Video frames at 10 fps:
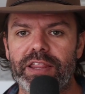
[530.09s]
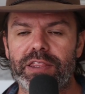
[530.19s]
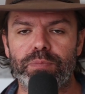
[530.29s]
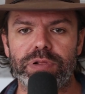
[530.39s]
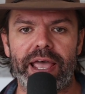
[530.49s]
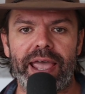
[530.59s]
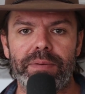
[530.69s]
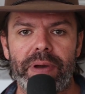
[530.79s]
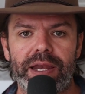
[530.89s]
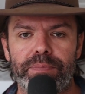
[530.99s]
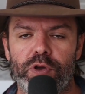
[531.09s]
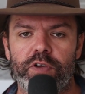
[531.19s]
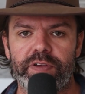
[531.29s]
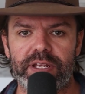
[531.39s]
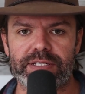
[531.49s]
The plan made
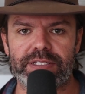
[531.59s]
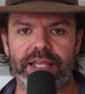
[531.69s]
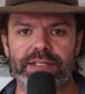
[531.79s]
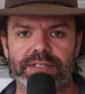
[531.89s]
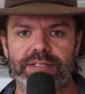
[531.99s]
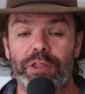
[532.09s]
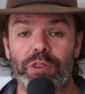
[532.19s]
perfect sense.